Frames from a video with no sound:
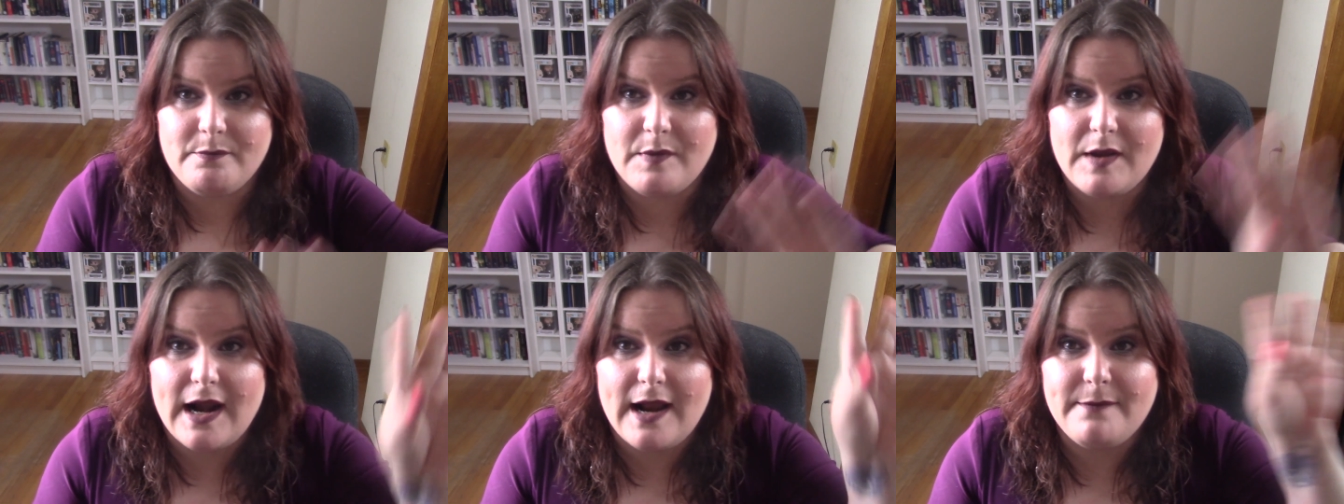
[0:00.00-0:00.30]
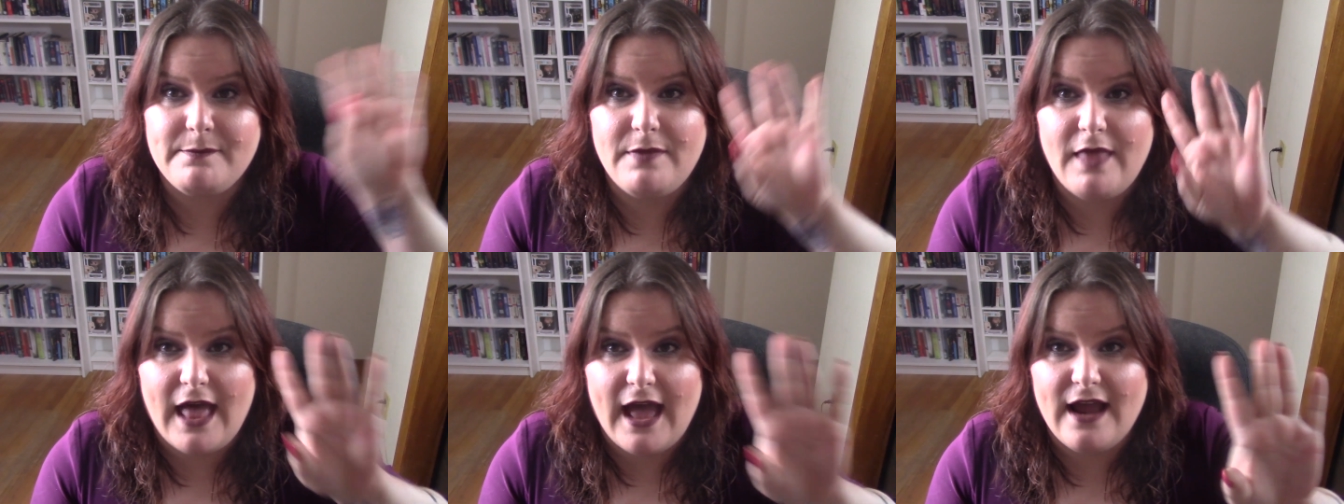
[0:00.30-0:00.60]
but
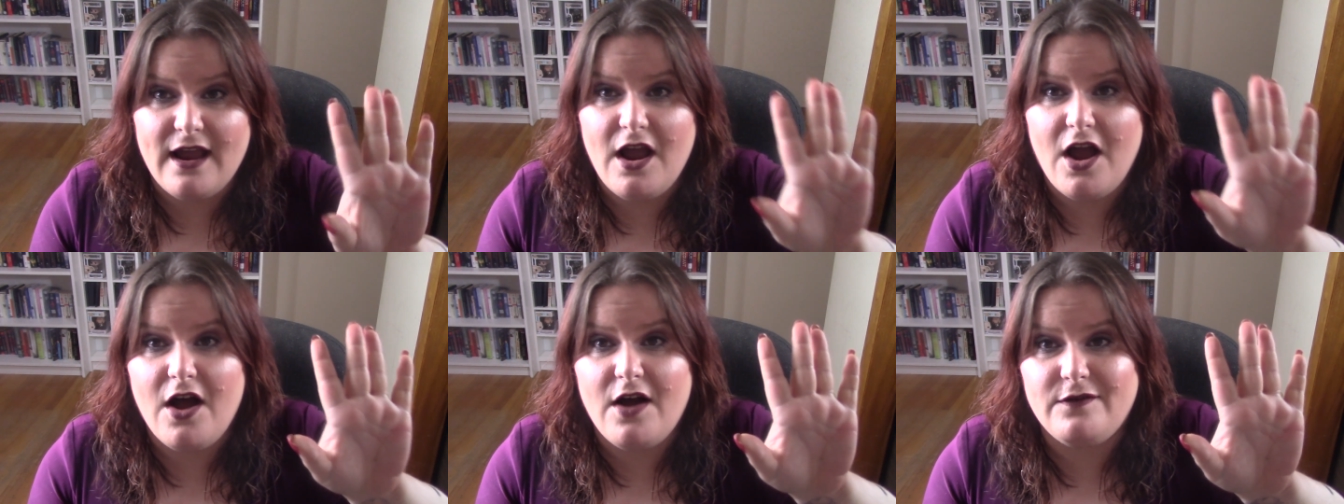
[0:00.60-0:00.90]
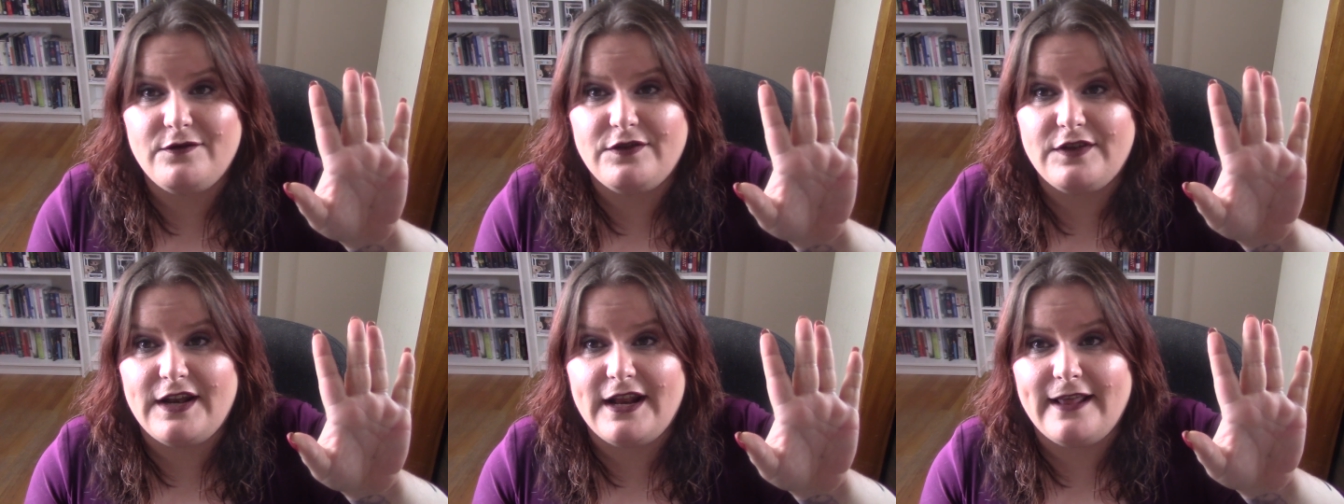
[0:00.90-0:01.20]
I'm that
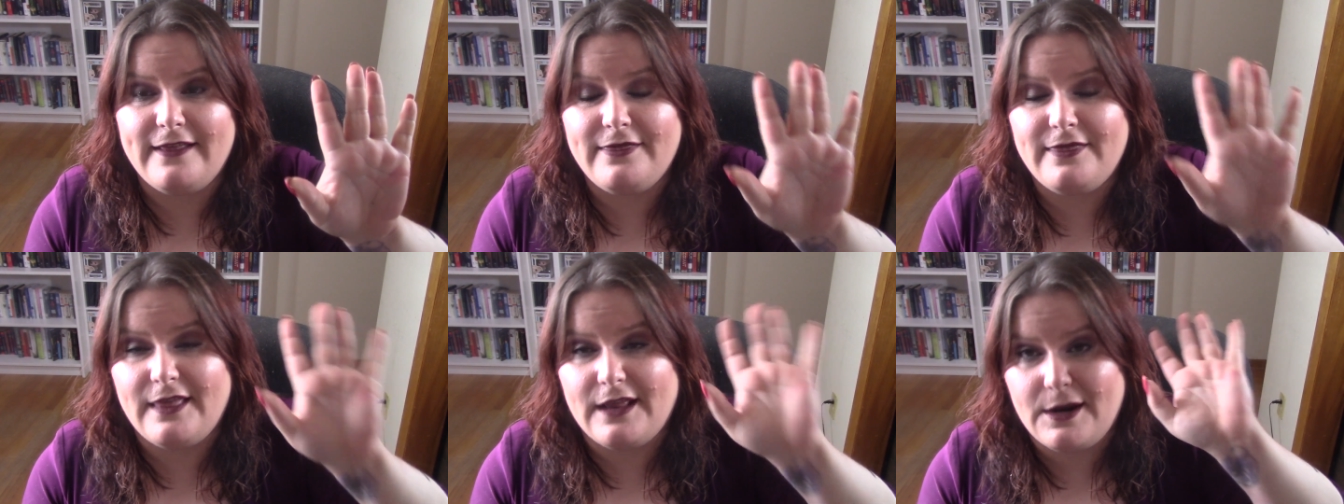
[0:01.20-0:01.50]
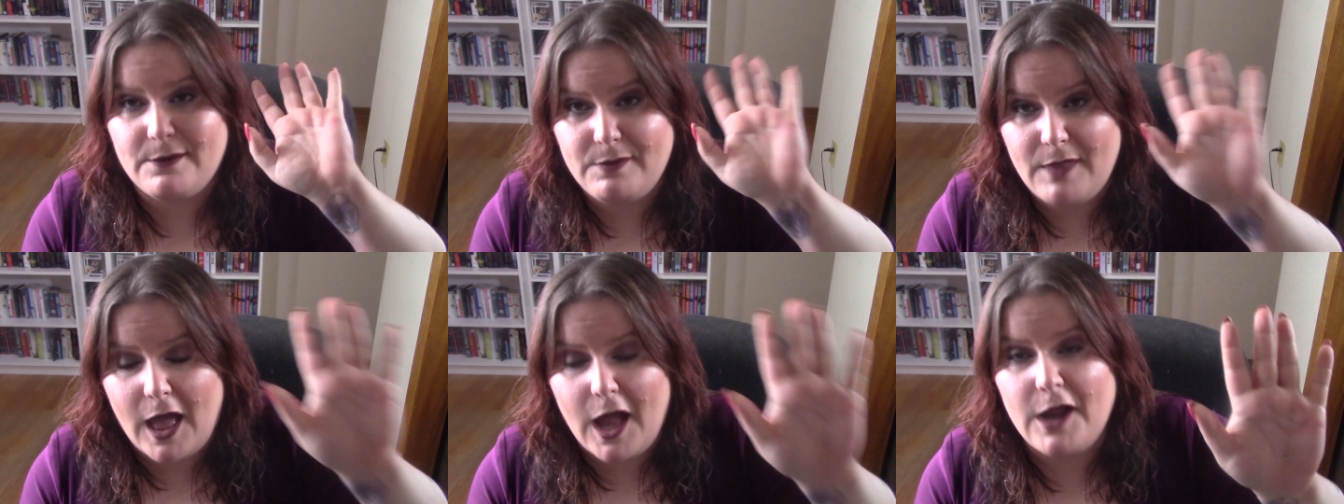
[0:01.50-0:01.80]
confident that
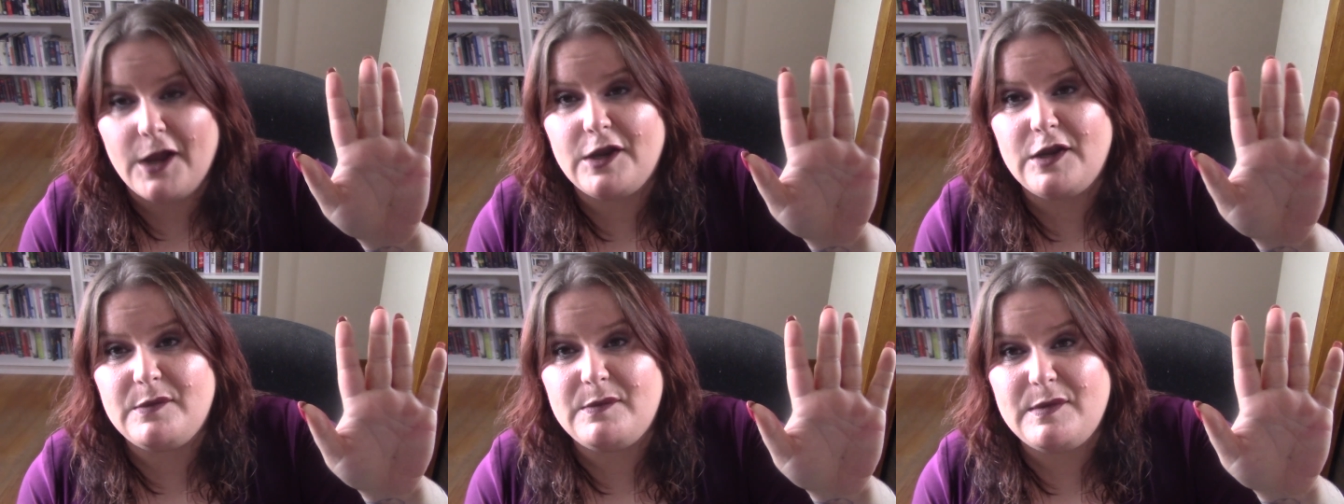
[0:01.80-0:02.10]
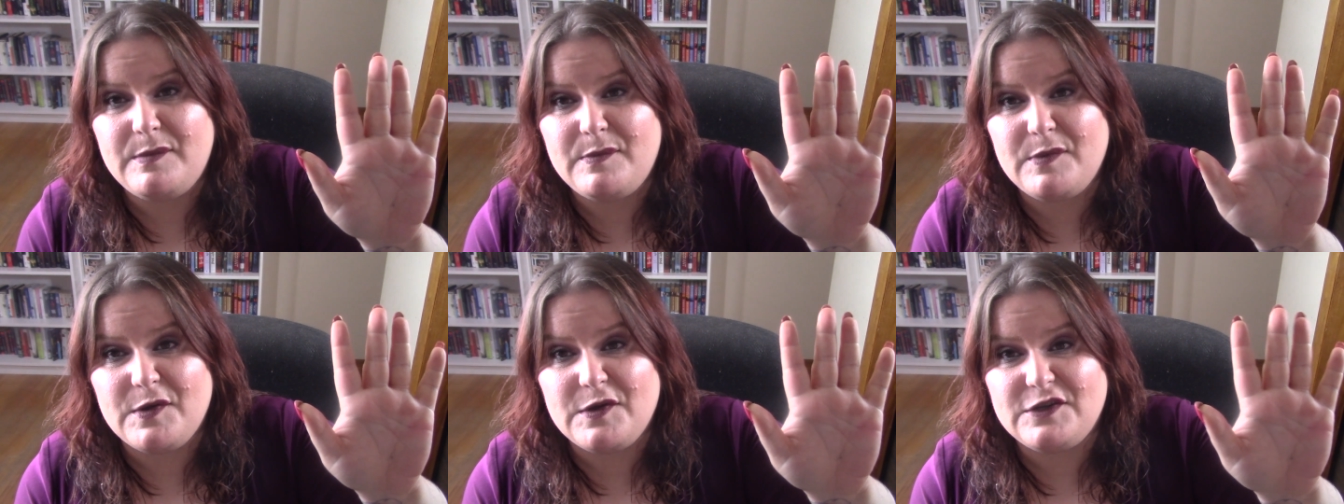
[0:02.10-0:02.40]
I'm not going to
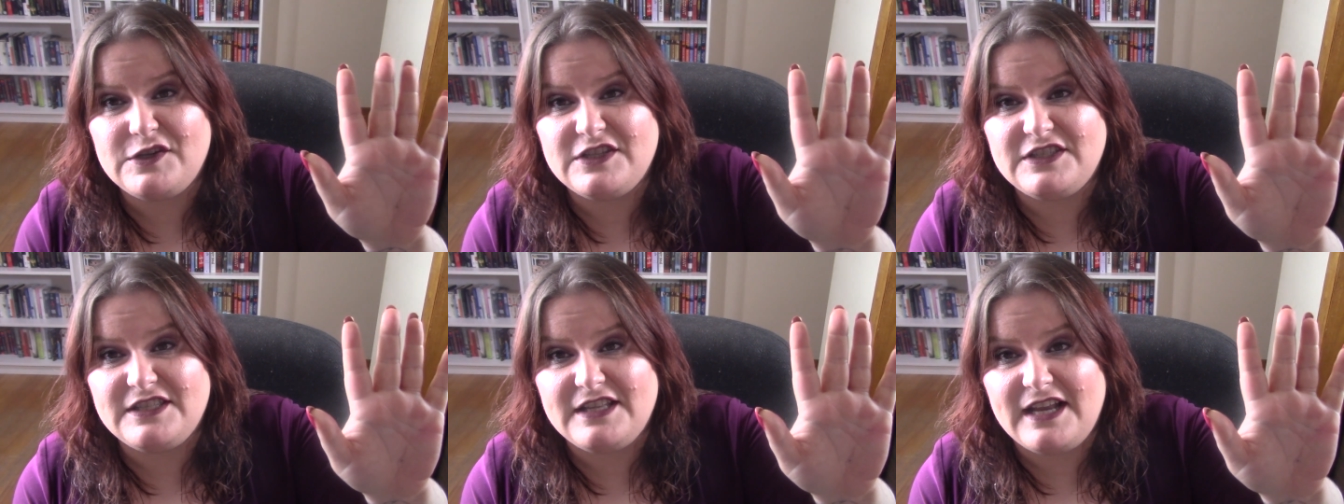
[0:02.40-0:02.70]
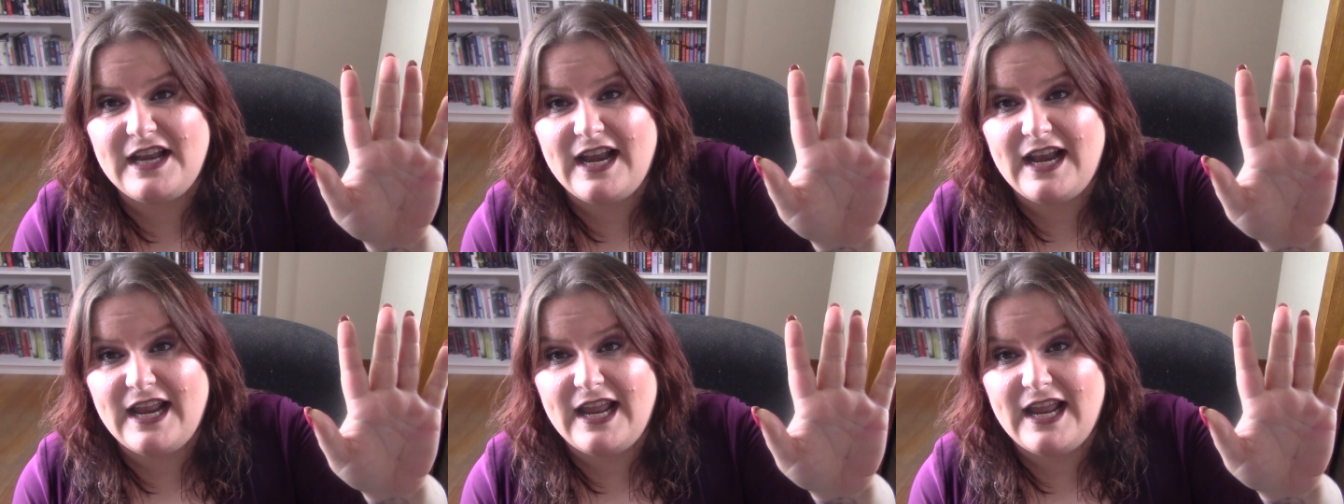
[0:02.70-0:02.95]
be purchasing